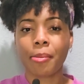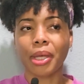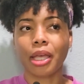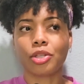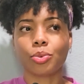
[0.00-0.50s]

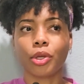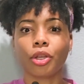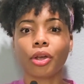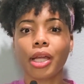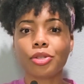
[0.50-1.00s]
Because when
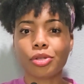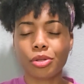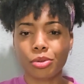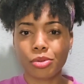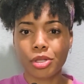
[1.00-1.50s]
you're in
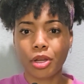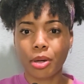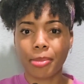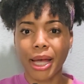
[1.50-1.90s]
tune to your